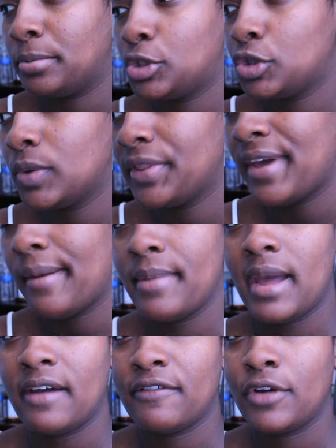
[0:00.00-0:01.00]
two of them
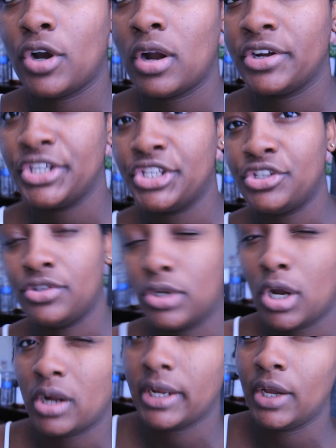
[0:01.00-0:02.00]
have curry
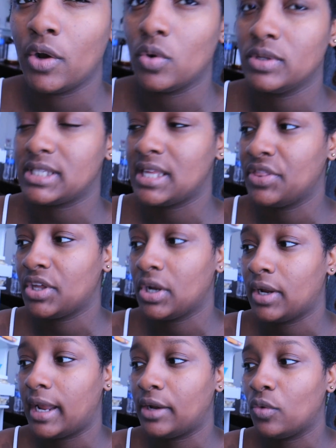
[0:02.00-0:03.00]
curry goat in
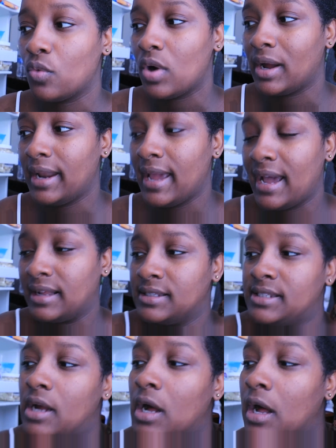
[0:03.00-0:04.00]
there and one
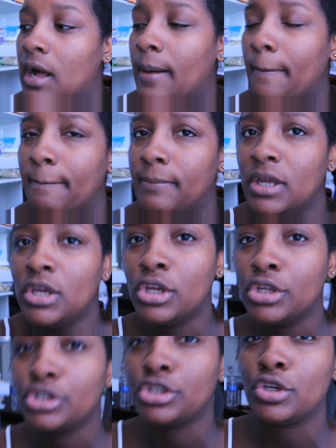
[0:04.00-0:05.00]
has um
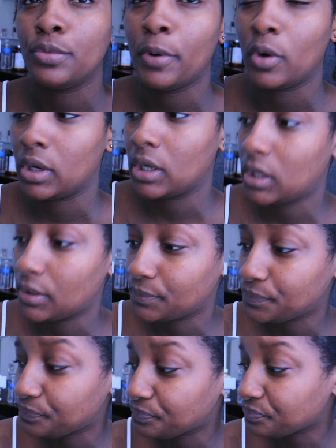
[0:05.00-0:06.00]
stew pork
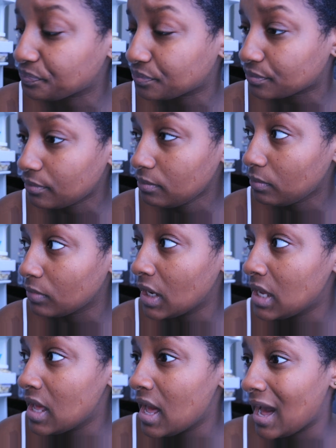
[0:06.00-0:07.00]

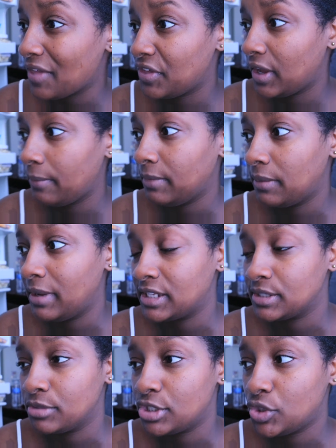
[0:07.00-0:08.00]
i think i'm gonna make
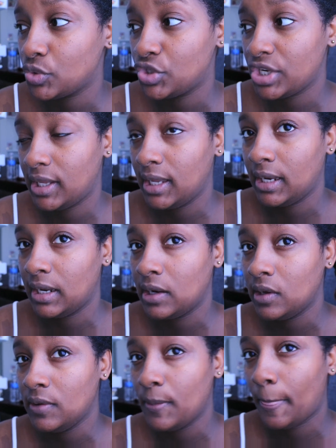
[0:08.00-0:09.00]
some stew
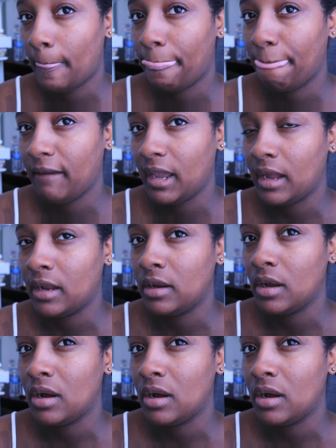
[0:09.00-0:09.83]
chicken and